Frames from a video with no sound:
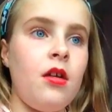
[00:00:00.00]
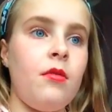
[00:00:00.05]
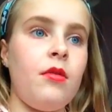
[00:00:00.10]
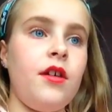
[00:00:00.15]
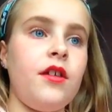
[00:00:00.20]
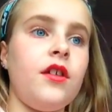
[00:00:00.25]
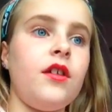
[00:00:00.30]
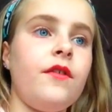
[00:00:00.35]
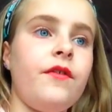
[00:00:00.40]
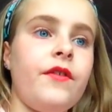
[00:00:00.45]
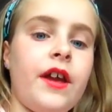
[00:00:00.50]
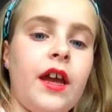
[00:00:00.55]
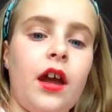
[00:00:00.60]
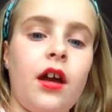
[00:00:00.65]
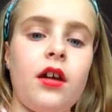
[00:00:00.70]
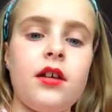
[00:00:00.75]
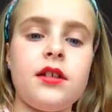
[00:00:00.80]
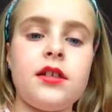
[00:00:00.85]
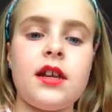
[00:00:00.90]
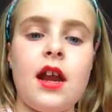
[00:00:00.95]
with your
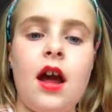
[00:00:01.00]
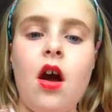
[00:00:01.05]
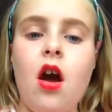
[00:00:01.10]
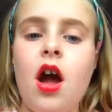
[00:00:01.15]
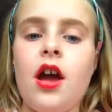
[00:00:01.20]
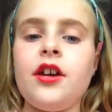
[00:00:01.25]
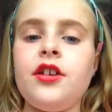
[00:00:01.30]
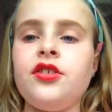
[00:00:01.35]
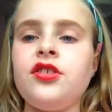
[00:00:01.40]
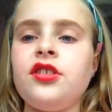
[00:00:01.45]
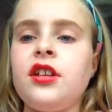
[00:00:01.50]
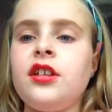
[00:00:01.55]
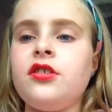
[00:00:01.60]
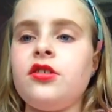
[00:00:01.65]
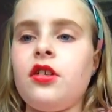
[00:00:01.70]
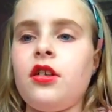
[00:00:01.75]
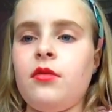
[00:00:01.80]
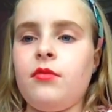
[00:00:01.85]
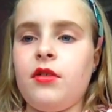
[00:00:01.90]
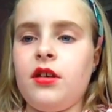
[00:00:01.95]
fingers. Now I usually do
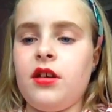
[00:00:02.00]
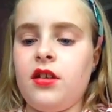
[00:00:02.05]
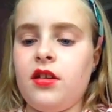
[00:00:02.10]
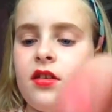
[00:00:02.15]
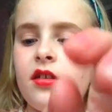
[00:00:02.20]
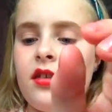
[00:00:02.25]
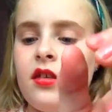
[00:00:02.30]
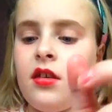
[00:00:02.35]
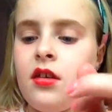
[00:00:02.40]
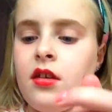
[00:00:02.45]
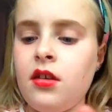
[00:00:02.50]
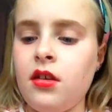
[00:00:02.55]
it with